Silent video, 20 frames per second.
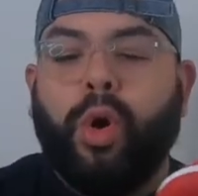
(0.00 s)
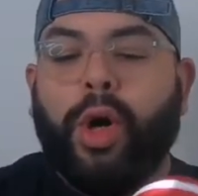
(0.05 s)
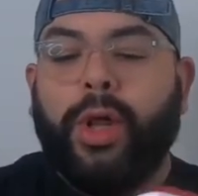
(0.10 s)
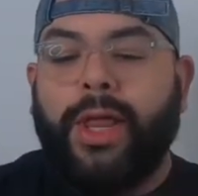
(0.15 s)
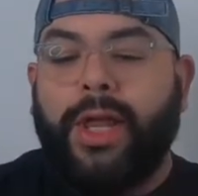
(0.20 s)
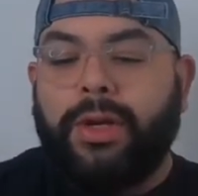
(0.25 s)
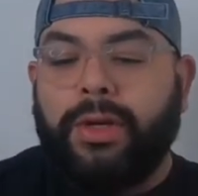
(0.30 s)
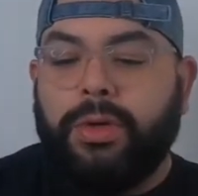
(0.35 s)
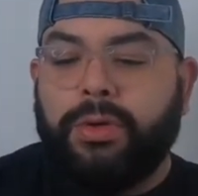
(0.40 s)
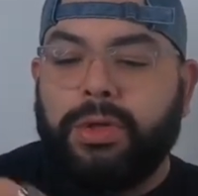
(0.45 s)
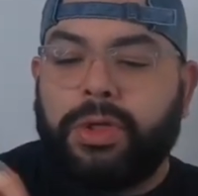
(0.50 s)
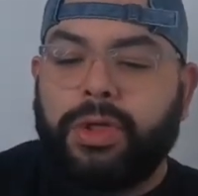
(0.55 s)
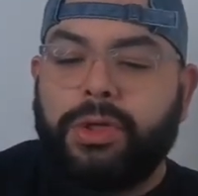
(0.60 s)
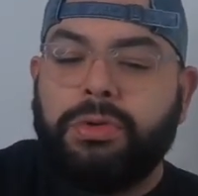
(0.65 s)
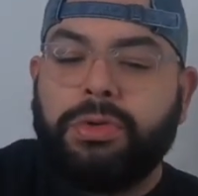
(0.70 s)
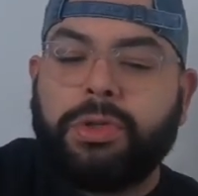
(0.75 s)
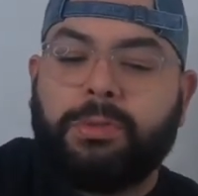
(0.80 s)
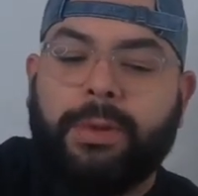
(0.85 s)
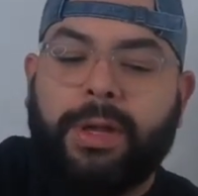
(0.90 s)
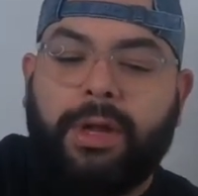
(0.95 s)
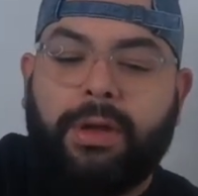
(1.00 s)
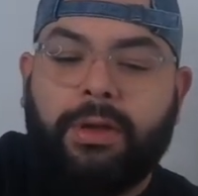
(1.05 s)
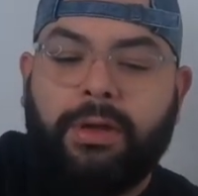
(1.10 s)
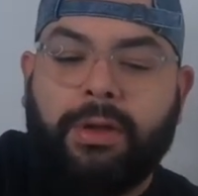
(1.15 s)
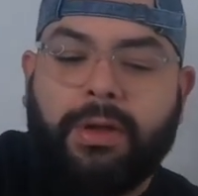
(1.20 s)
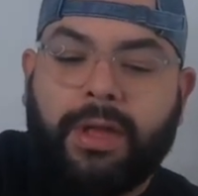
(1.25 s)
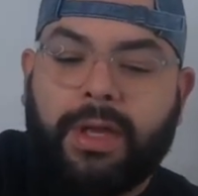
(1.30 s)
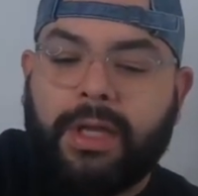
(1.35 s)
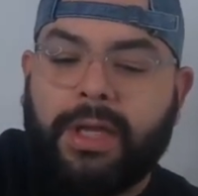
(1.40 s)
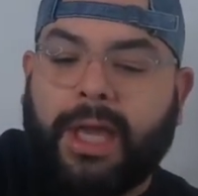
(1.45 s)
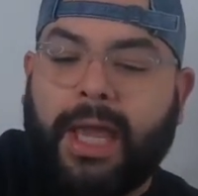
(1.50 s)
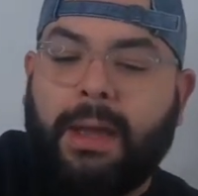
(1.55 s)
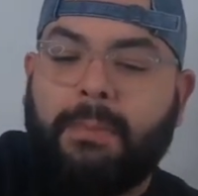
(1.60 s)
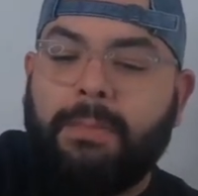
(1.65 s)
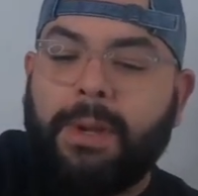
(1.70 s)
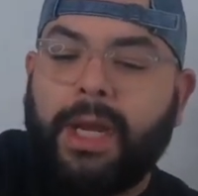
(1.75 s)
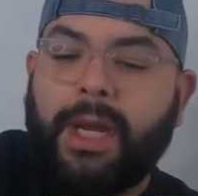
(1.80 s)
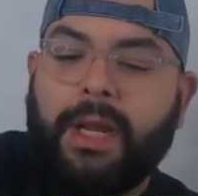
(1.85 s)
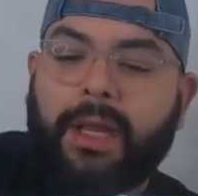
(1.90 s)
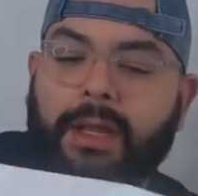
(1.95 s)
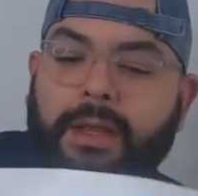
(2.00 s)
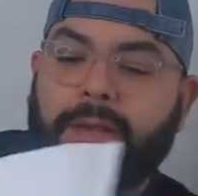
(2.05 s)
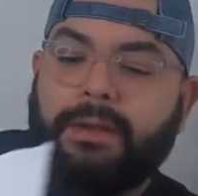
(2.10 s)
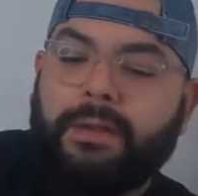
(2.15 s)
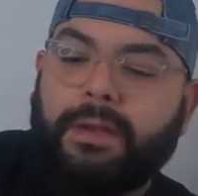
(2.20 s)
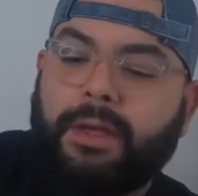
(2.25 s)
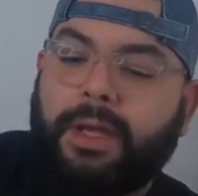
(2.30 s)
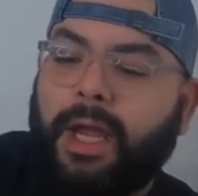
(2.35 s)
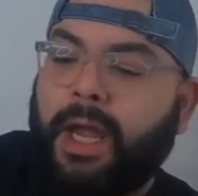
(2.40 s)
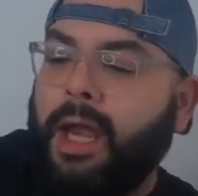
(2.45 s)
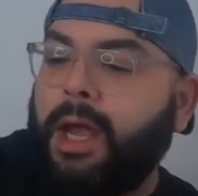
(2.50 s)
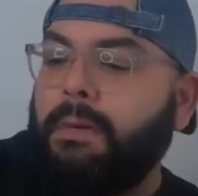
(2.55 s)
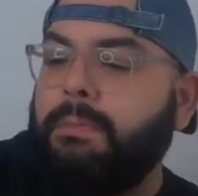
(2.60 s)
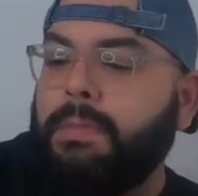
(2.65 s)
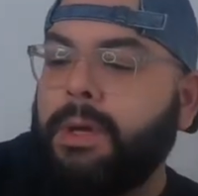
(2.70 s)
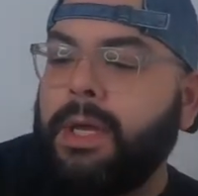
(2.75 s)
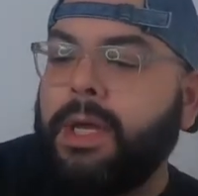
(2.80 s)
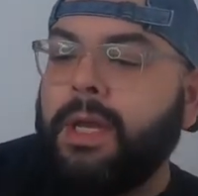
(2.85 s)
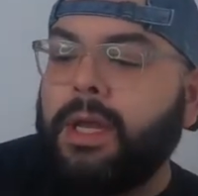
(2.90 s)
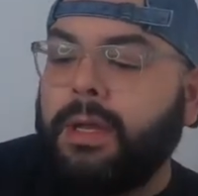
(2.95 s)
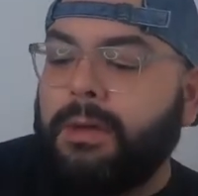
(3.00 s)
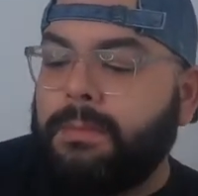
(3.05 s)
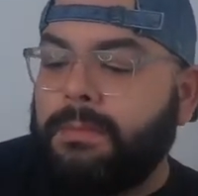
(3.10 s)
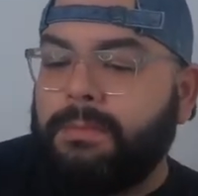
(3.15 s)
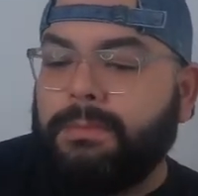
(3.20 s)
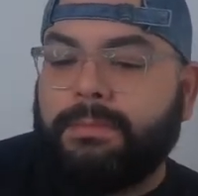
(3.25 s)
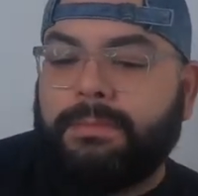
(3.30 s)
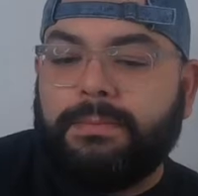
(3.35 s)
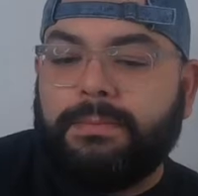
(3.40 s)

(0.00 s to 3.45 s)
That new shoe smell. Can't beat it. Can't beat it.